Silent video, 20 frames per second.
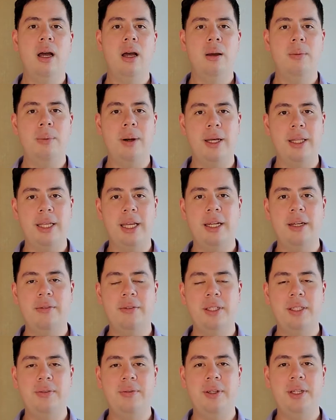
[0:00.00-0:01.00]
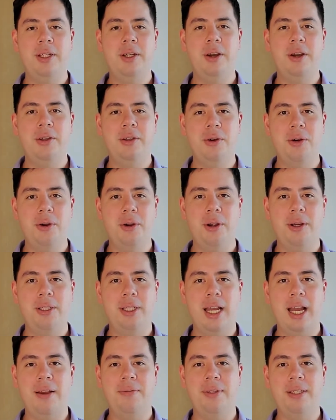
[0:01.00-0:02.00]
By the end of this video, you're going to
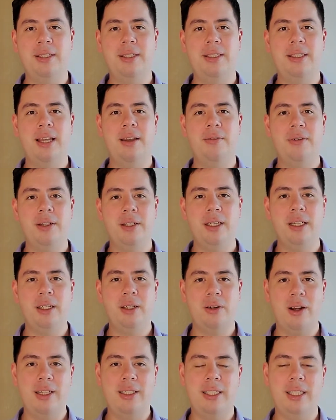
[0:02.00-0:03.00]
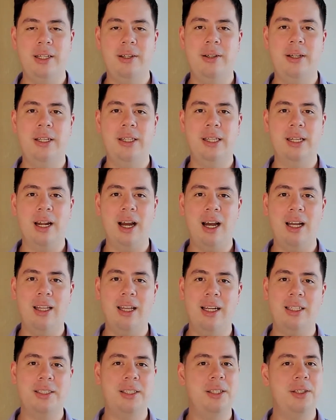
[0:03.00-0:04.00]
have the 7 criteria that I
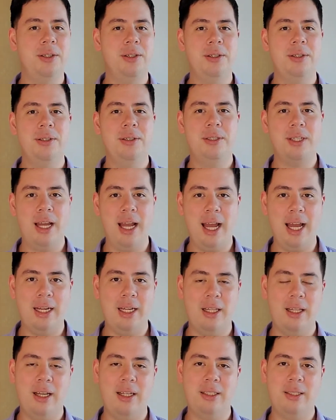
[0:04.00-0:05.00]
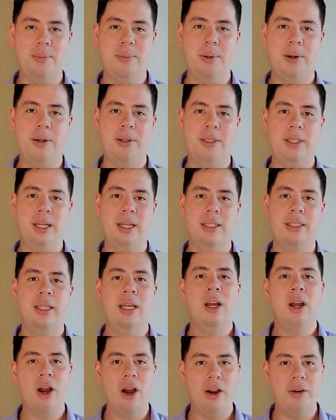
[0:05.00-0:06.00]
like to use to analyze a project.
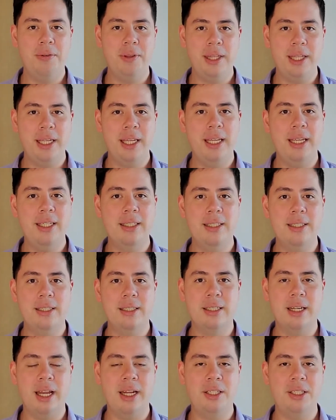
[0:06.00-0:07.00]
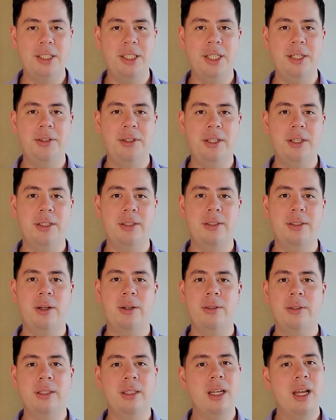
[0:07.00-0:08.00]
Over the years as an engineer and a
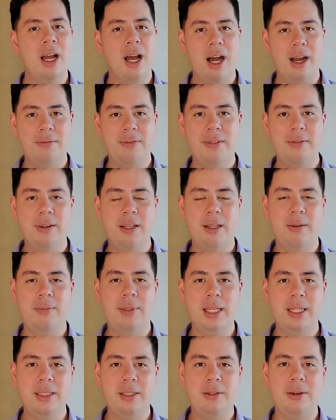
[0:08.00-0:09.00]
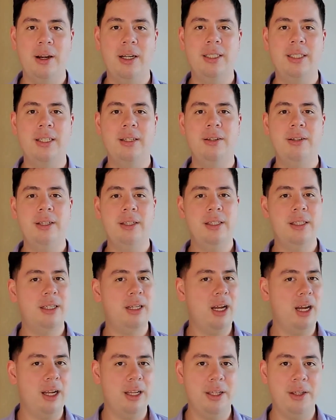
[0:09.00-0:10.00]
consultant, I've developed these criteria that
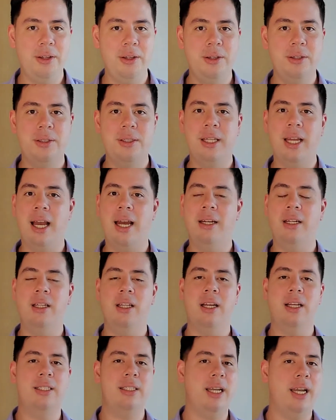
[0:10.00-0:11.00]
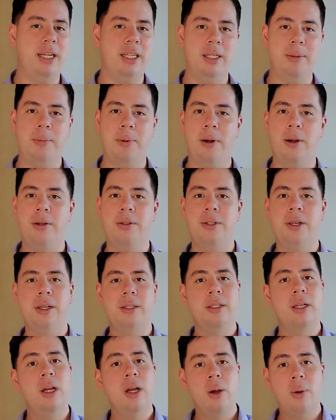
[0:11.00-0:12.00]
I use to analyze any
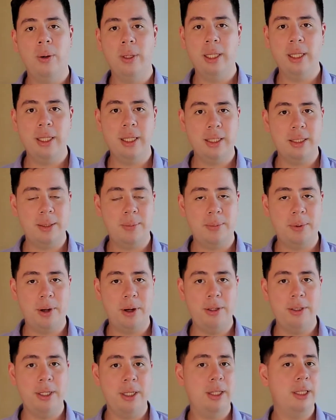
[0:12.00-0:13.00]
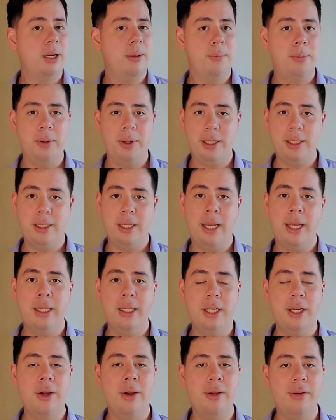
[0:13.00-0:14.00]
project. Whether that's a project that I'm putting together
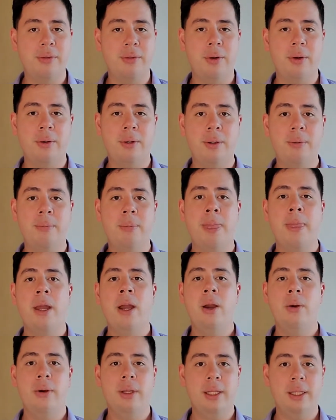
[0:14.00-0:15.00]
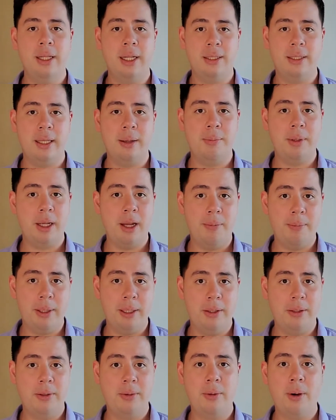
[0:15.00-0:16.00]
going forward, whether that's something I've been
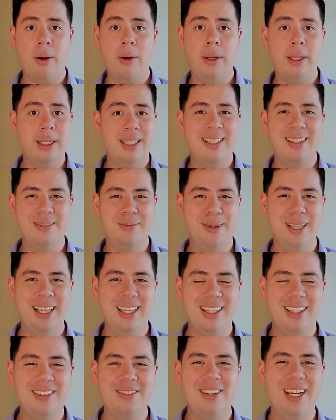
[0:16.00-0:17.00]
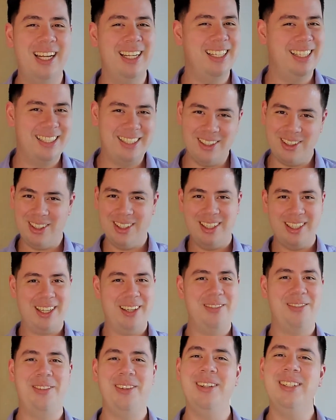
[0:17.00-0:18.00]
thrown into the middle of and it's all a
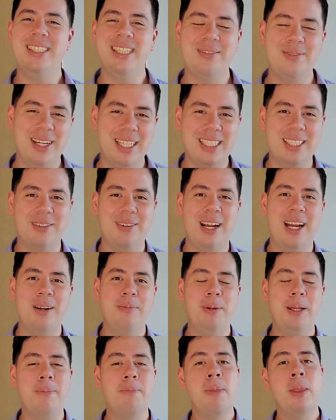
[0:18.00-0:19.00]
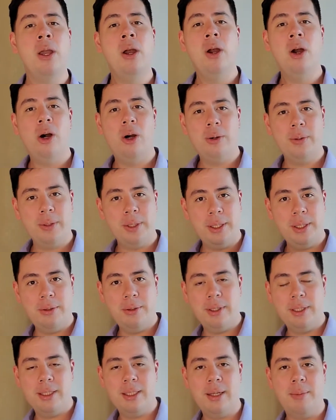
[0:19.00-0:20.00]
confusing mess around me, or whether
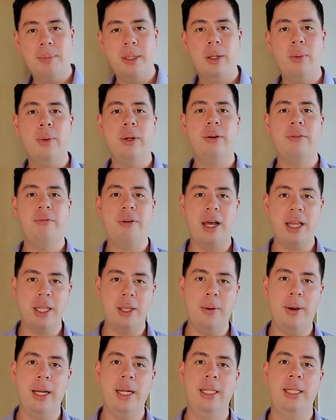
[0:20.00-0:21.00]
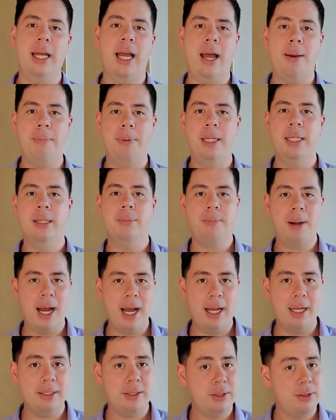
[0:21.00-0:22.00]
it's something we're evaluating that happened in the
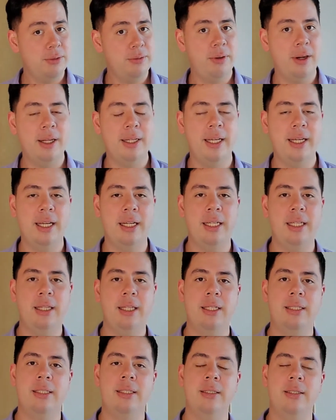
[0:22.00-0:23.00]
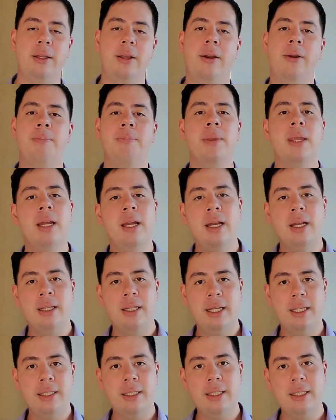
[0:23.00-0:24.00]
past to find out any lessons learned.
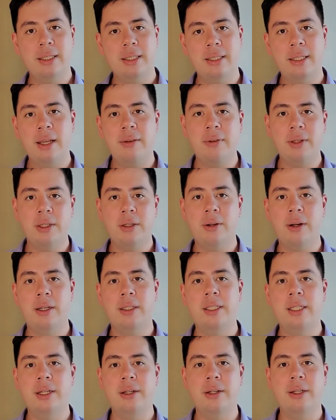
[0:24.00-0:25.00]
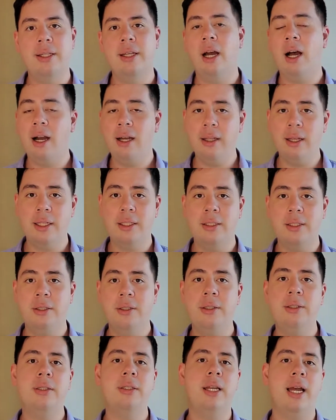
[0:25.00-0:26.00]
These are the 7 criteria that I like to
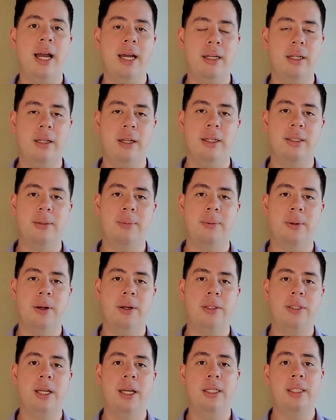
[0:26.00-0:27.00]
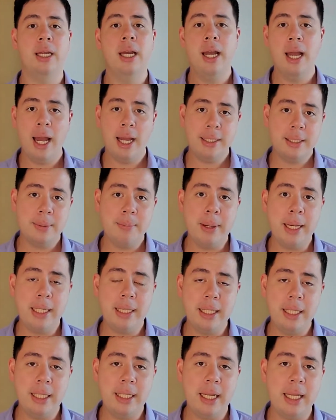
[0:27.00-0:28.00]
use to analyze a project and to make
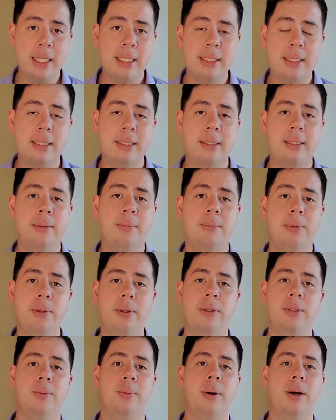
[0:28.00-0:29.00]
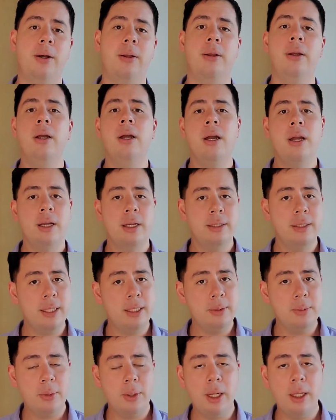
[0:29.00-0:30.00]
the analysis simple as well, because
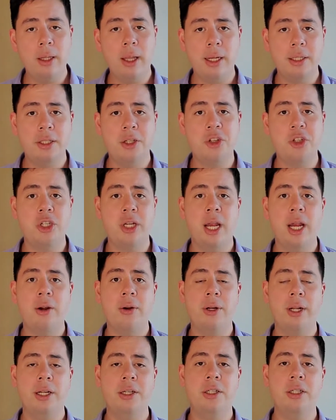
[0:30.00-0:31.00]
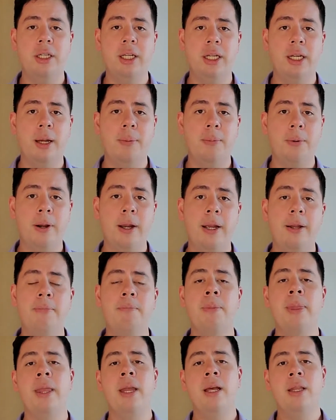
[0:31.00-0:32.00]
that's what I like to share on Engineered Upgrade.
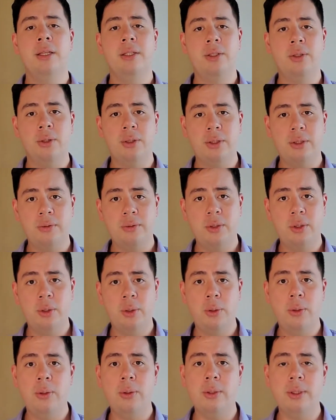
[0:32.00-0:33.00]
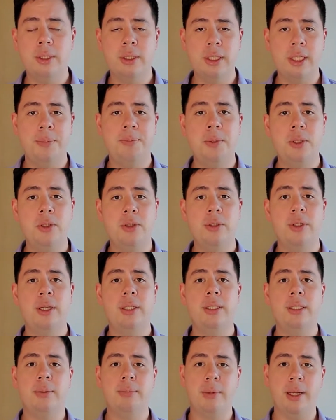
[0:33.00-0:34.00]
The sorts of tools and tips and
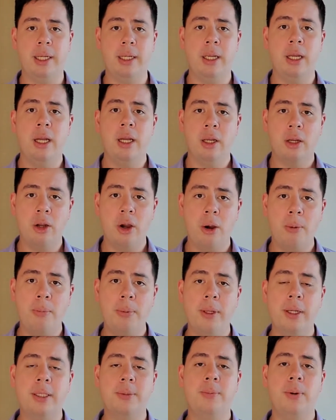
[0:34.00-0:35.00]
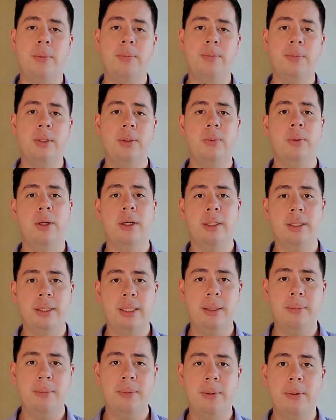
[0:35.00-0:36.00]
tricks that make complex problems at work
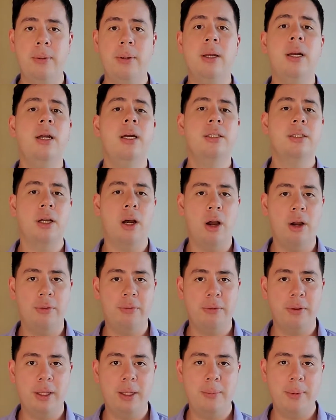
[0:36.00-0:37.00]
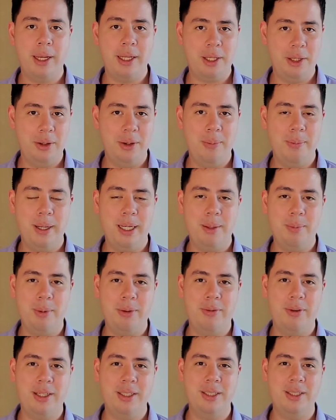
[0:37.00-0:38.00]
simple to hopefully make you a better
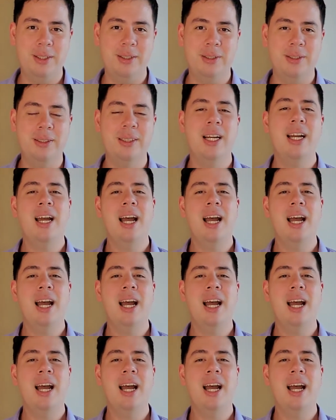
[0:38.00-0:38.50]
professional.